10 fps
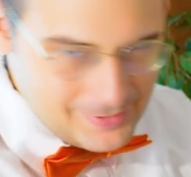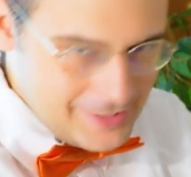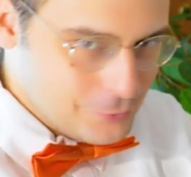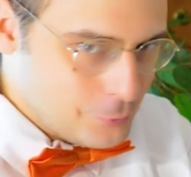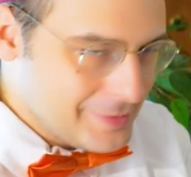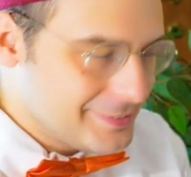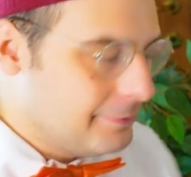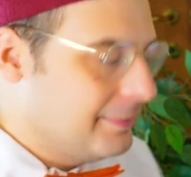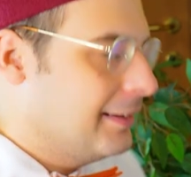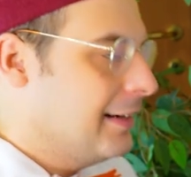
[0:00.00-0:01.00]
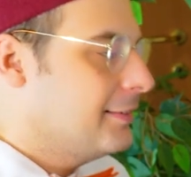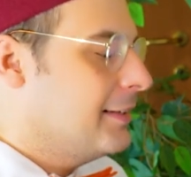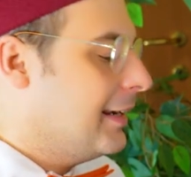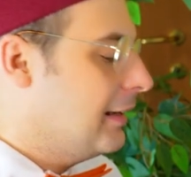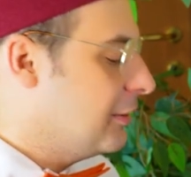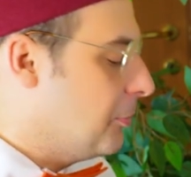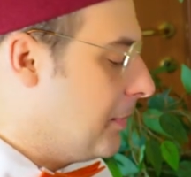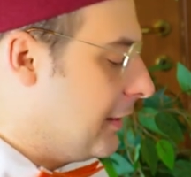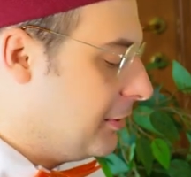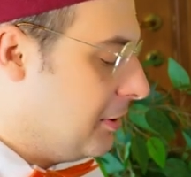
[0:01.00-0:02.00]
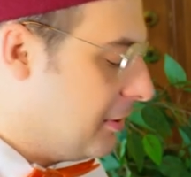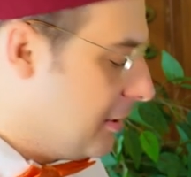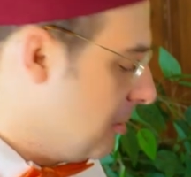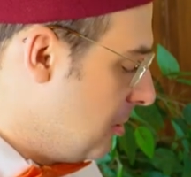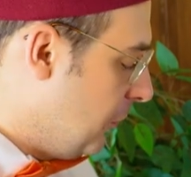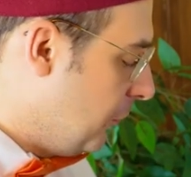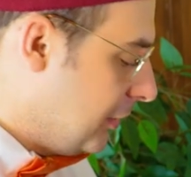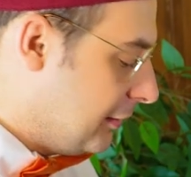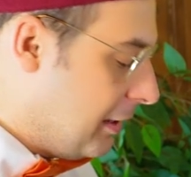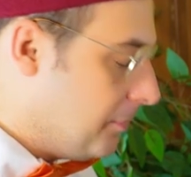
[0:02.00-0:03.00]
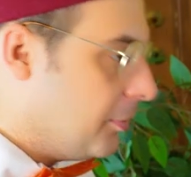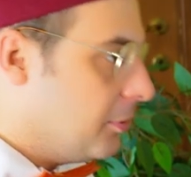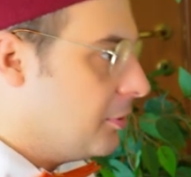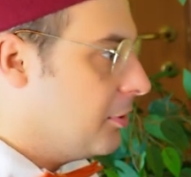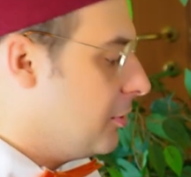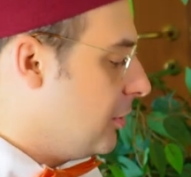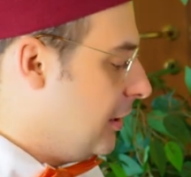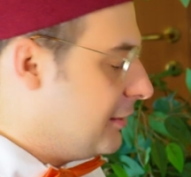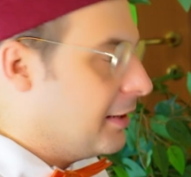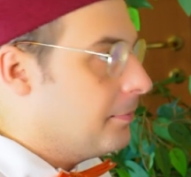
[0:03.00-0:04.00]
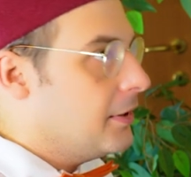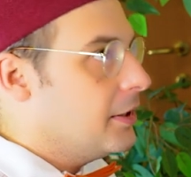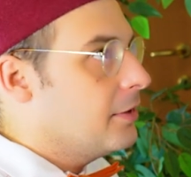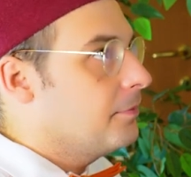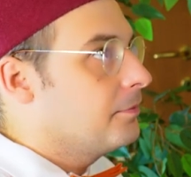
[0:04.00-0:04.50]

it's quite similar. Let's take another pattern. For example, it can be